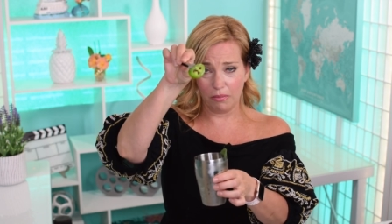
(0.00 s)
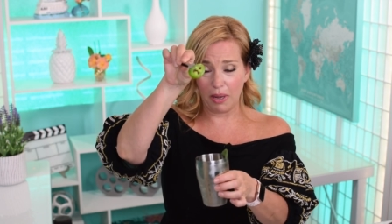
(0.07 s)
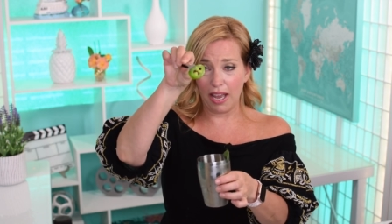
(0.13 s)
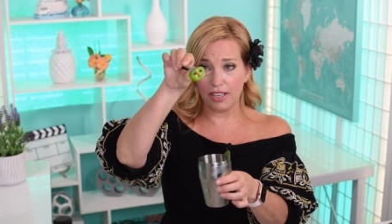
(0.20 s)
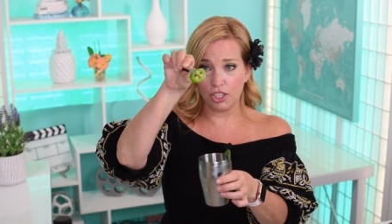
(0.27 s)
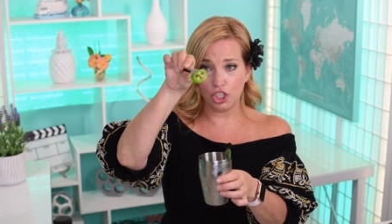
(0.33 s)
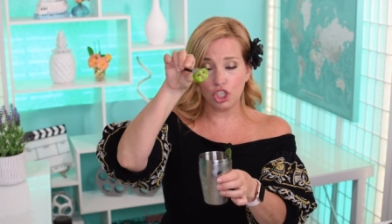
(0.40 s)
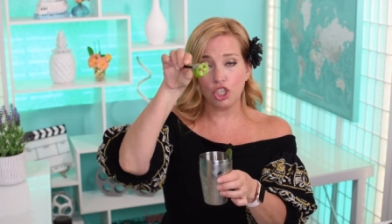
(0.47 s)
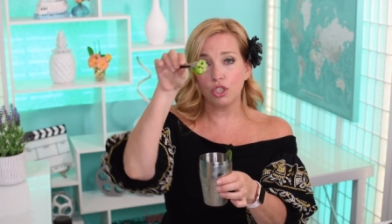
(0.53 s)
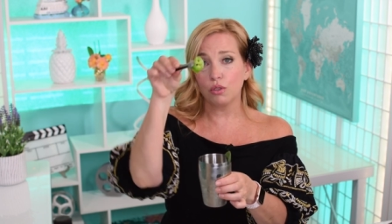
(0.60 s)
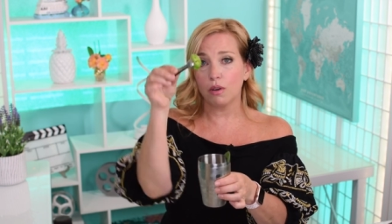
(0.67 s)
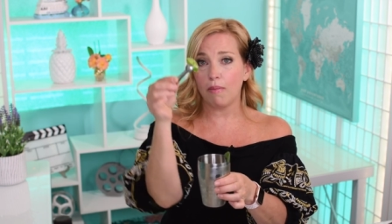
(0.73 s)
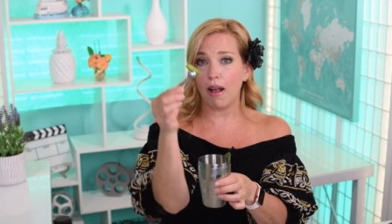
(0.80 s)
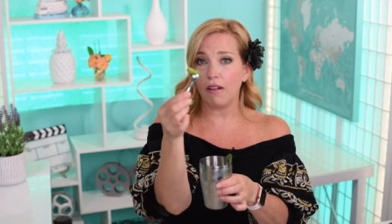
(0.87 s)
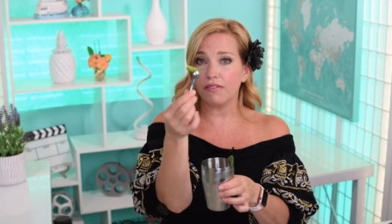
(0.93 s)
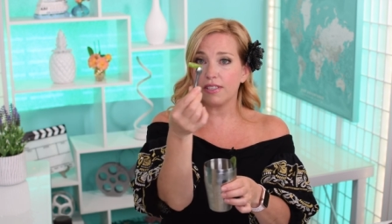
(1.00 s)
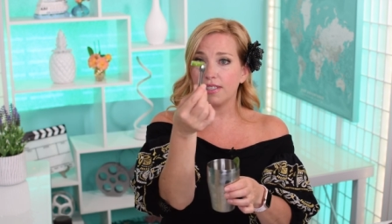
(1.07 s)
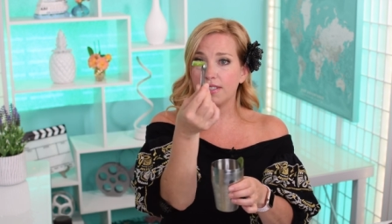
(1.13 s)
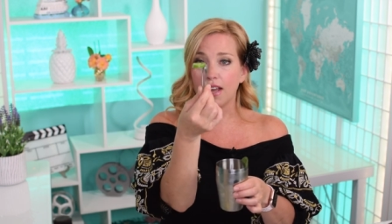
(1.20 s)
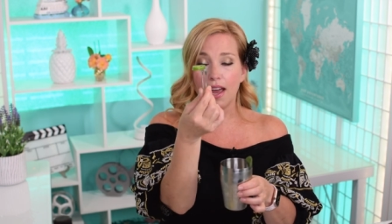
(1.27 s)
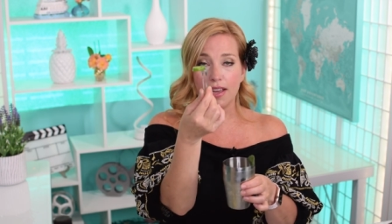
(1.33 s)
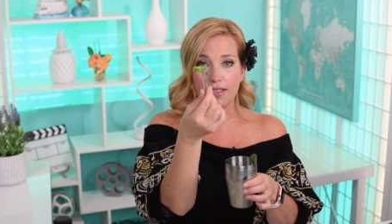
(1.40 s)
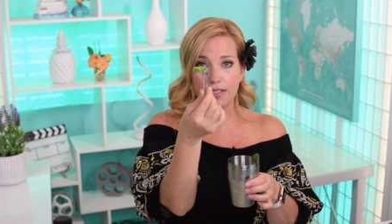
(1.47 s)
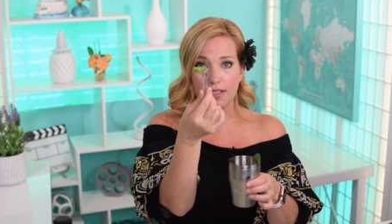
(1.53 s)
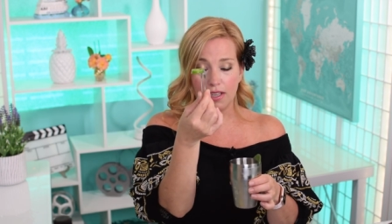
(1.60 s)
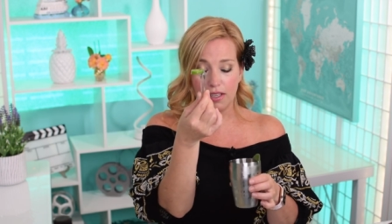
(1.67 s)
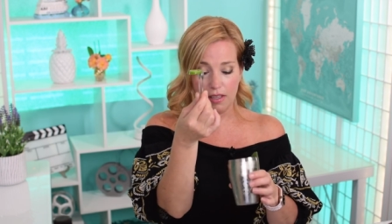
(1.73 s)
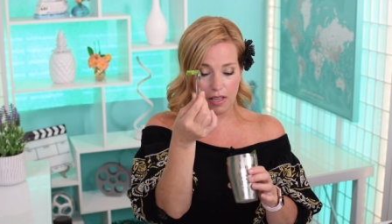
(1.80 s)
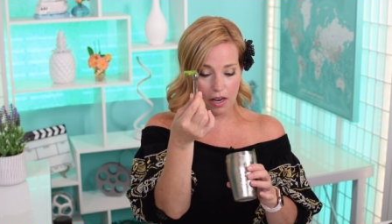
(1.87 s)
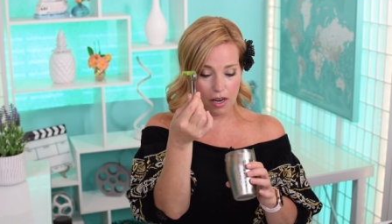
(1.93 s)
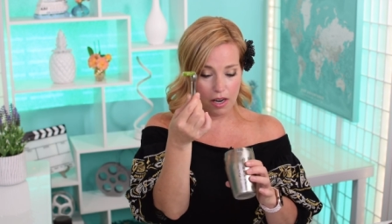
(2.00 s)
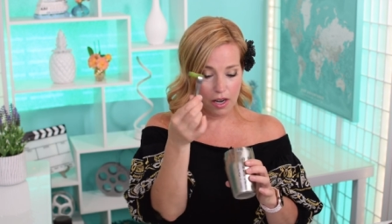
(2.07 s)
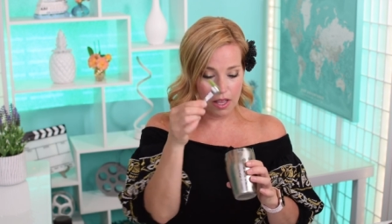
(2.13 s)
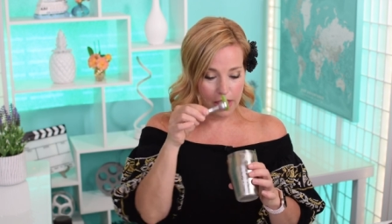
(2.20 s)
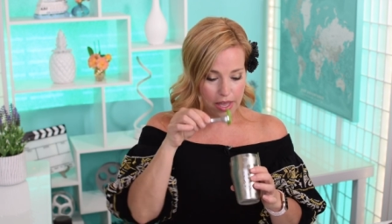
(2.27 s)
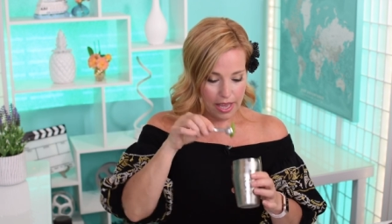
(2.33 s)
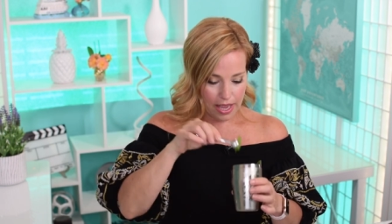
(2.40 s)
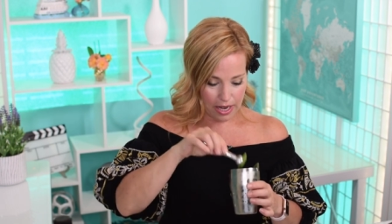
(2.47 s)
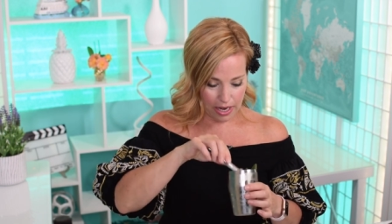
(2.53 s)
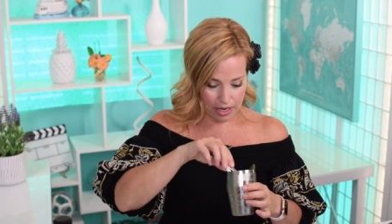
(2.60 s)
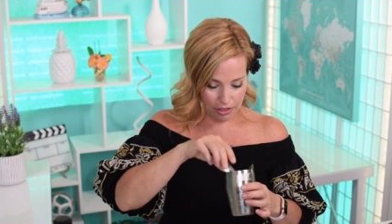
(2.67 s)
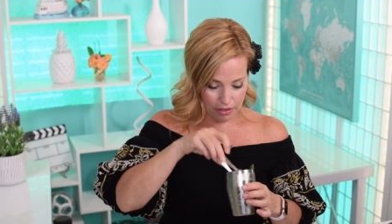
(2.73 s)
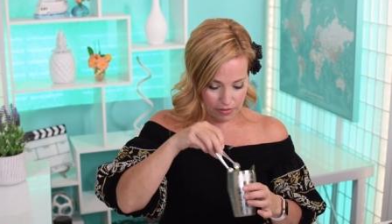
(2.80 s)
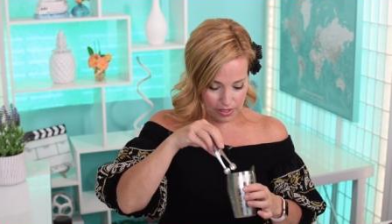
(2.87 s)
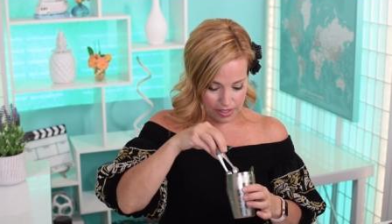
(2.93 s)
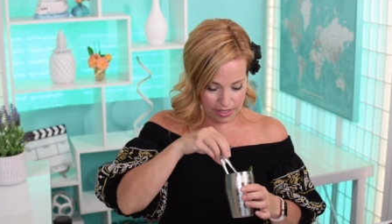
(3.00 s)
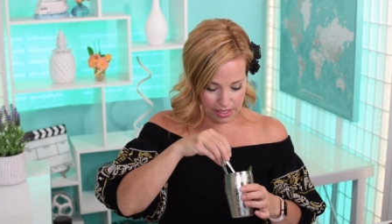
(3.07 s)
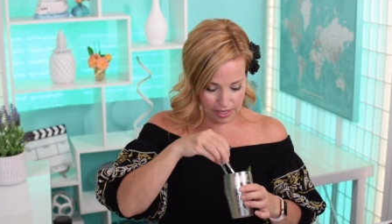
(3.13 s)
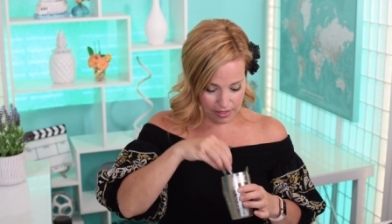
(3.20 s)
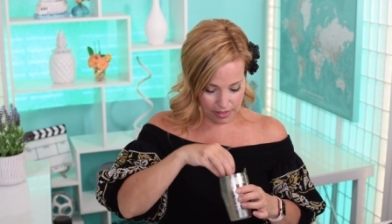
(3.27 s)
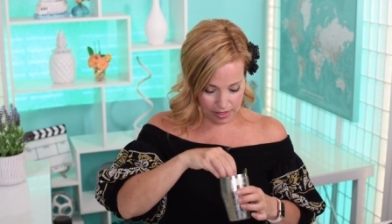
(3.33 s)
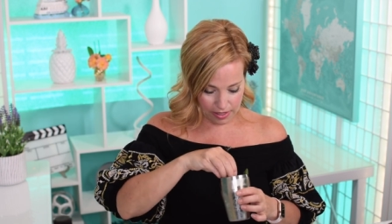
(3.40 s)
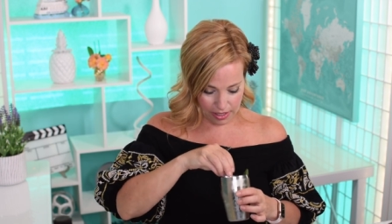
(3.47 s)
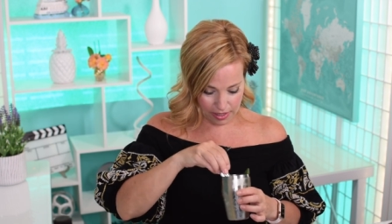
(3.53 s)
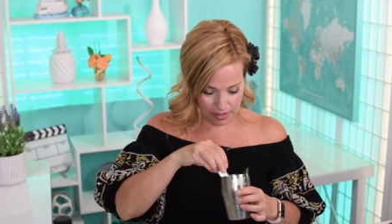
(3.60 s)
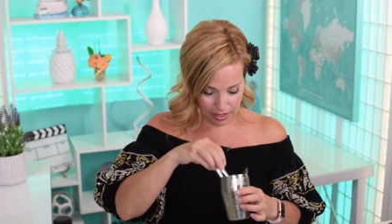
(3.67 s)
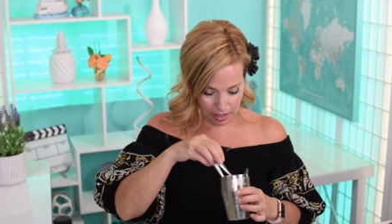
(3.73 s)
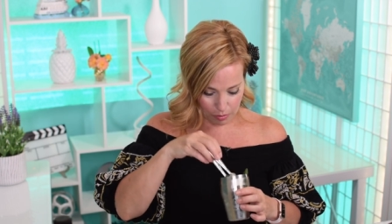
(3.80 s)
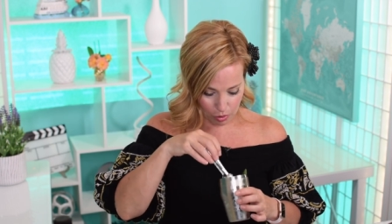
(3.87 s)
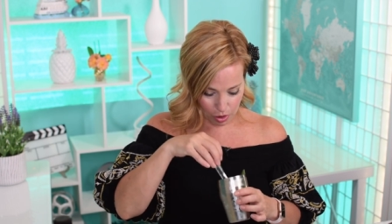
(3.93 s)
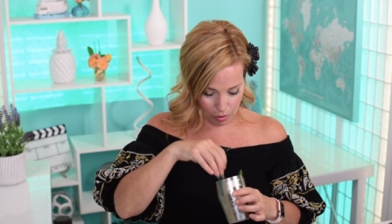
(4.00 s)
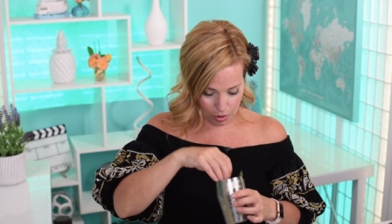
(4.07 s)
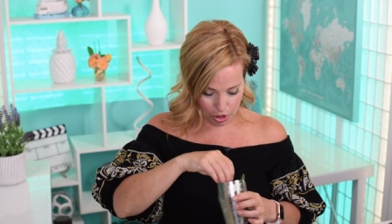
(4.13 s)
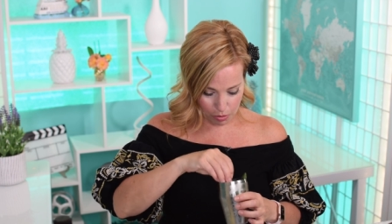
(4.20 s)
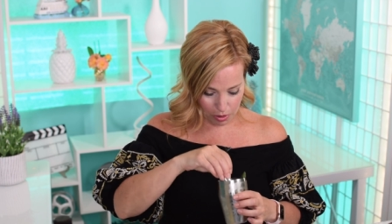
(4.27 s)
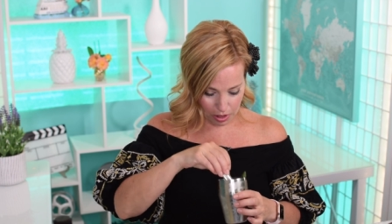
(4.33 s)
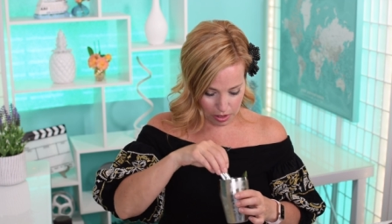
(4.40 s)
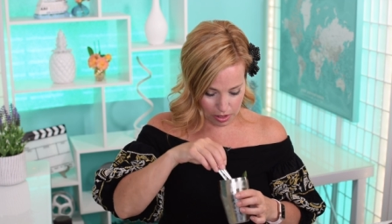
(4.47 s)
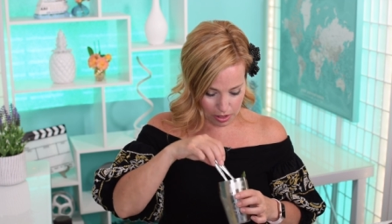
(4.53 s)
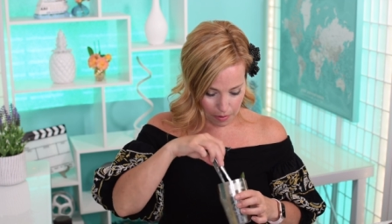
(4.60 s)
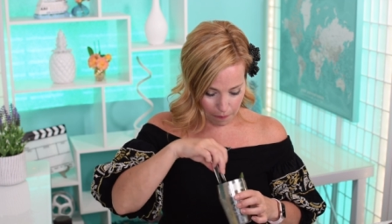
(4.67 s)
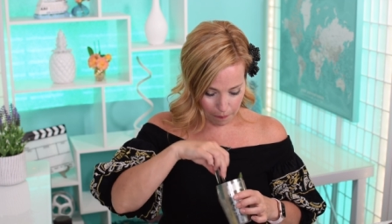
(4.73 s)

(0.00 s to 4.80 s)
I had two about this size in there and I don't even see the seeds anymore, which means